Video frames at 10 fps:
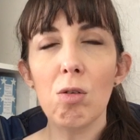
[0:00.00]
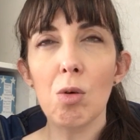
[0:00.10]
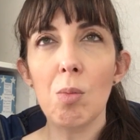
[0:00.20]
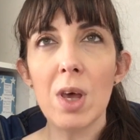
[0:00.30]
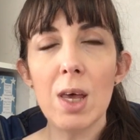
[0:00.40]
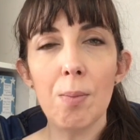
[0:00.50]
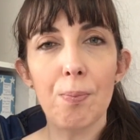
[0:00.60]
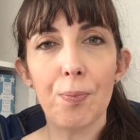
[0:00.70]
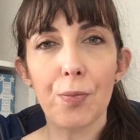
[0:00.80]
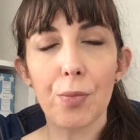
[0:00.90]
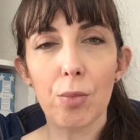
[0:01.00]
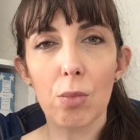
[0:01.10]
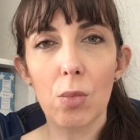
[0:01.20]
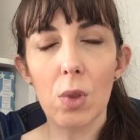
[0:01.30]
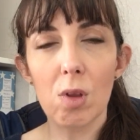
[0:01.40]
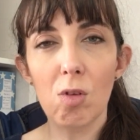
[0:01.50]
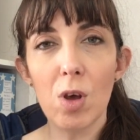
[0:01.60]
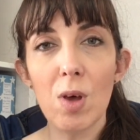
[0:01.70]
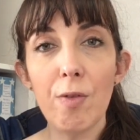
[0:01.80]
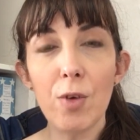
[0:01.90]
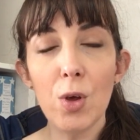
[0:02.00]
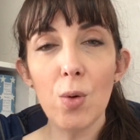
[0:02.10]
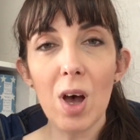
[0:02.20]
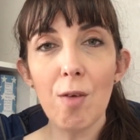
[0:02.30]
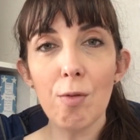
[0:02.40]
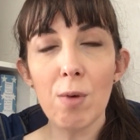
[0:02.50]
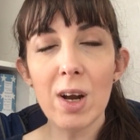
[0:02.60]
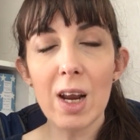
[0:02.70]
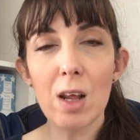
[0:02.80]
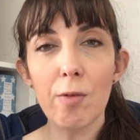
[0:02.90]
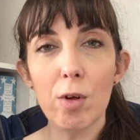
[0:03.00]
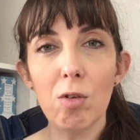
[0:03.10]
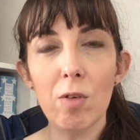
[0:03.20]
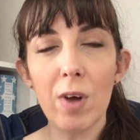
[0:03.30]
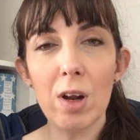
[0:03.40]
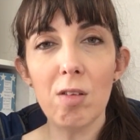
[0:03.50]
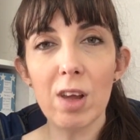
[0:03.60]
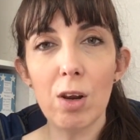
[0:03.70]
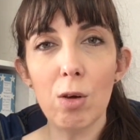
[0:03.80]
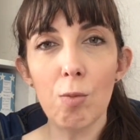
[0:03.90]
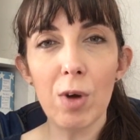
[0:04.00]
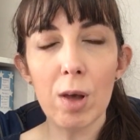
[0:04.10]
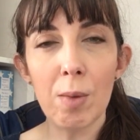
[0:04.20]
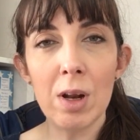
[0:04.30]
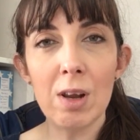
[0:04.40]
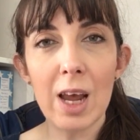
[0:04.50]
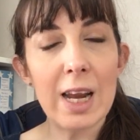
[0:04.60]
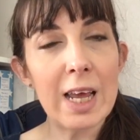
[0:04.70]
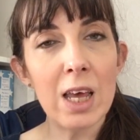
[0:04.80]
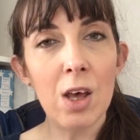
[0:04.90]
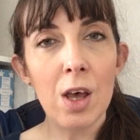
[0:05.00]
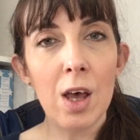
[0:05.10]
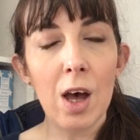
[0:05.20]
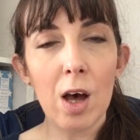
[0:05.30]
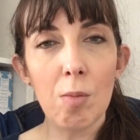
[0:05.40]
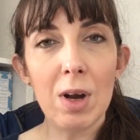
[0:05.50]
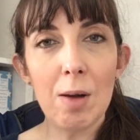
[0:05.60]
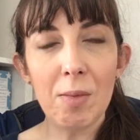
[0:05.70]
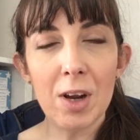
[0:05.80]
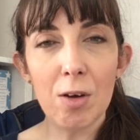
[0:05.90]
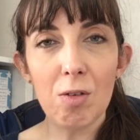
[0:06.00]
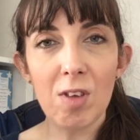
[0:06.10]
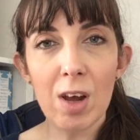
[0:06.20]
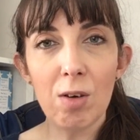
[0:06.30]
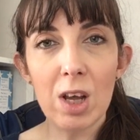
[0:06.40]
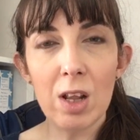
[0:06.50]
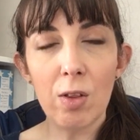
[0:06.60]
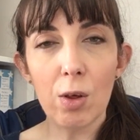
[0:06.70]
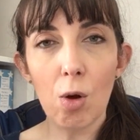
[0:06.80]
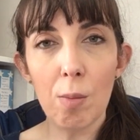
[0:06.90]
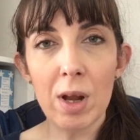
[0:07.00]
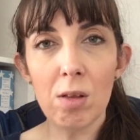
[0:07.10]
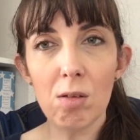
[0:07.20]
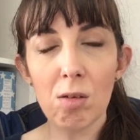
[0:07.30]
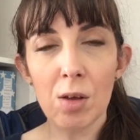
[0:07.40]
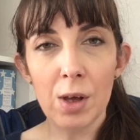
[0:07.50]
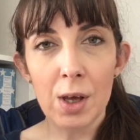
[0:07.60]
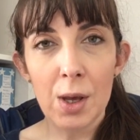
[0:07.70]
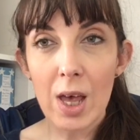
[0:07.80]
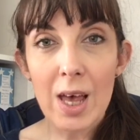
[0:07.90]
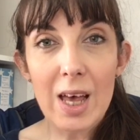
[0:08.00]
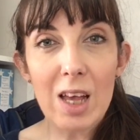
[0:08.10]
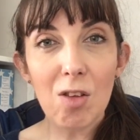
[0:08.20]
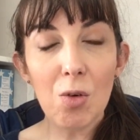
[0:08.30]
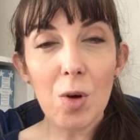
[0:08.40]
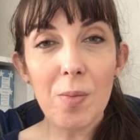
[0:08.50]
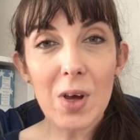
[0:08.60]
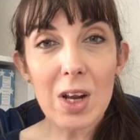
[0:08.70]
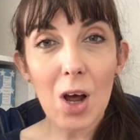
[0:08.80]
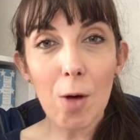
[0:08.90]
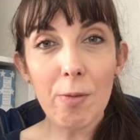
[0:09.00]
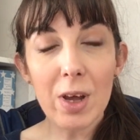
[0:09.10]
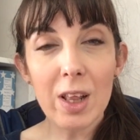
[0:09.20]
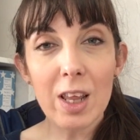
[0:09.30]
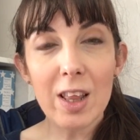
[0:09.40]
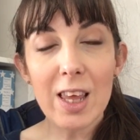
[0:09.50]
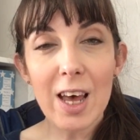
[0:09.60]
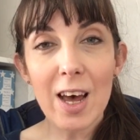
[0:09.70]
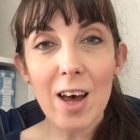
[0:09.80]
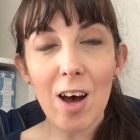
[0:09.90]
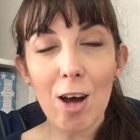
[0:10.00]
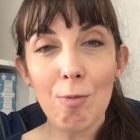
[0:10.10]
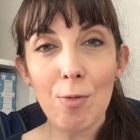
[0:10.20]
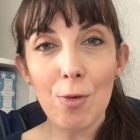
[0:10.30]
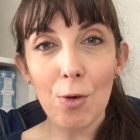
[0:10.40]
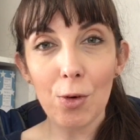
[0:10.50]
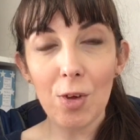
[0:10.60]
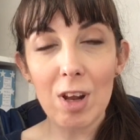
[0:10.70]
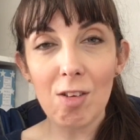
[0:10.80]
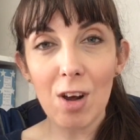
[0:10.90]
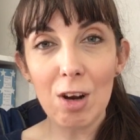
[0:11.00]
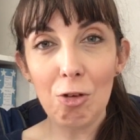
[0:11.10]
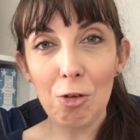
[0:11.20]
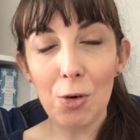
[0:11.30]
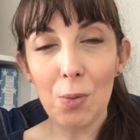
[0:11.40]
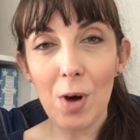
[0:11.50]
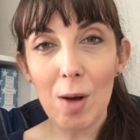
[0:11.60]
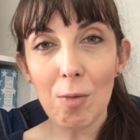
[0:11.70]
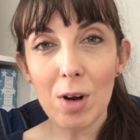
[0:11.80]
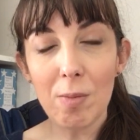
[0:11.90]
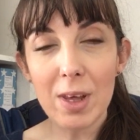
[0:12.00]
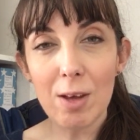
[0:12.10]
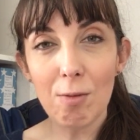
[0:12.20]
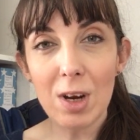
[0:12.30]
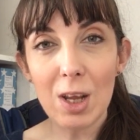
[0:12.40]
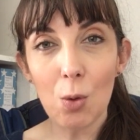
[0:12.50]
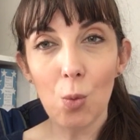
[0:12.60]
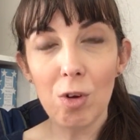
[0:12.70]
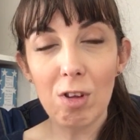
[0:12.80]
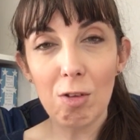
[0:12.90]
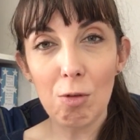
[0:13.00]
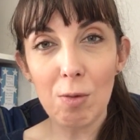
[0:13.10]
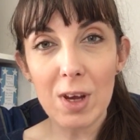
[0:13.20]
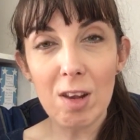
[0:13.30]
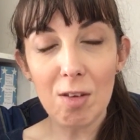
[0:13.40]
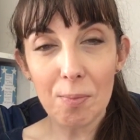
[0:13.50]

on Me. So if you have read any of those novellas and you can recommend any, let me know down in the comments. It's all a bit up in the air. I'm not entirely sure what I'm going to be reading or wanting to read.